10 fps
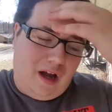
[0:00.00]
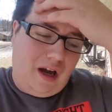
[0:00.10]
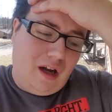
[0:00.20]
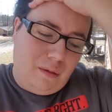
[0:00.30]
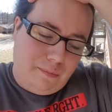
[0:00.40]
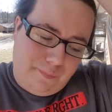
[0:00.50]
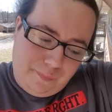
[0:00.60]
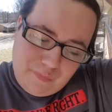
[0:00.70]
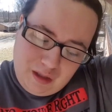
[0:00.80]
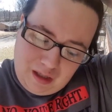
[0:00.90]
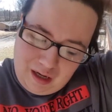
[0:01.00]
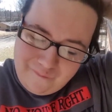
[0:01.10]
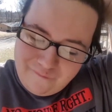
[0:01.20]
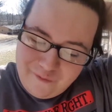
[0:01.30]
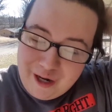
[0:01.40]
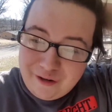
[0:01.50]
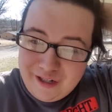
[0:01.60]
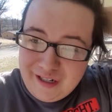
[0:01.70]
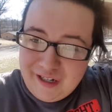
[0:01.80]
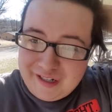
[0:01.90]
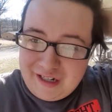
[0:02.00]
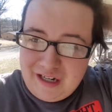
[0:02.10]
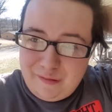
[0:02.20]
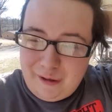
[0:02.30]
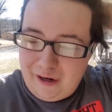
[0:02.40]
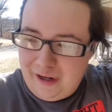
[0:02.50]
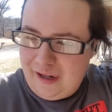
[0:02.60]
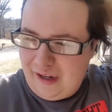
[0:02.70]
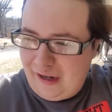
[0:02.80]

I'm very excited about it.